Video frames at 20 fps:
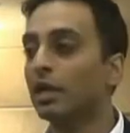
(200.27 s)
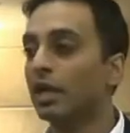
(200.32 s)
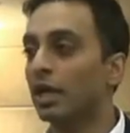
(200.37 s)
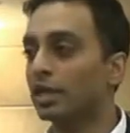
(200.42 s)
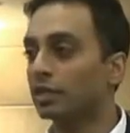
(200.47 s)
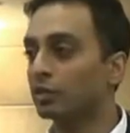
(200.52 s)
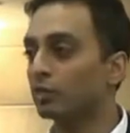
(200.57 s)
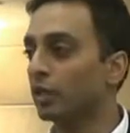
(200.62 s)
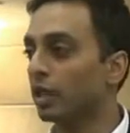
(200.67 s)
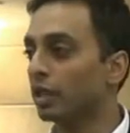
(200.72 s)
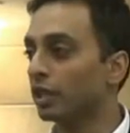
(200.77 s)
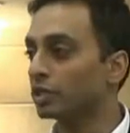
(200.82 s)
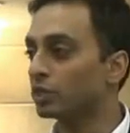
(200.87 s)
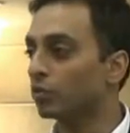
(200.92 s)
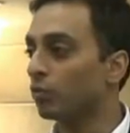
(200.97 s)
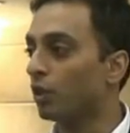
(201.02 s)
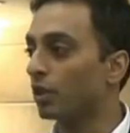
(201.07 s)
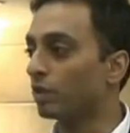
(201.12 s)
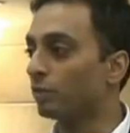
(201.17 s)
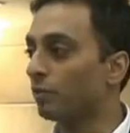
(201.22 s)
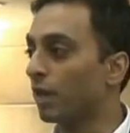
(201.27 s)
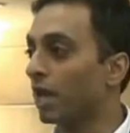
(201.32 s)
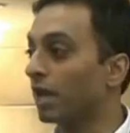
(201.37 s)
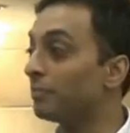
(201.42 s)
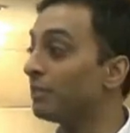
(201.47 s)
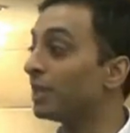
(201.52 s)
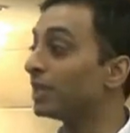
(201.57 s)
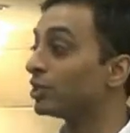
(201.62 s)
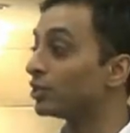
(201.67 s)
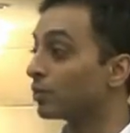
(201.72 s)
as well as what
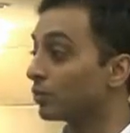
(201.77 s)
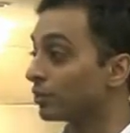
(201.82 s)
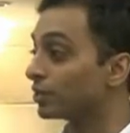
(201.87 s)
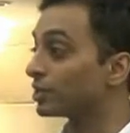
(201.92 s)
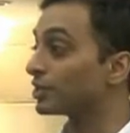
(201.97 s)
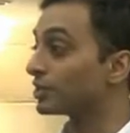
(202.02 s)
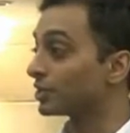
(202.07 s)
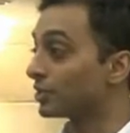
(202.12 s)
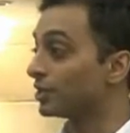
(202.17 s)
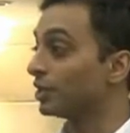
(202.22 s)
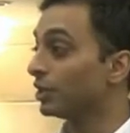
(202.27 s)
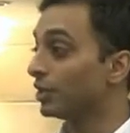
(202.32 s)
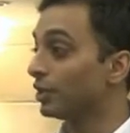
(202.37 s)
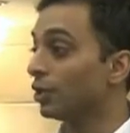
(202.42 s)
my mentors,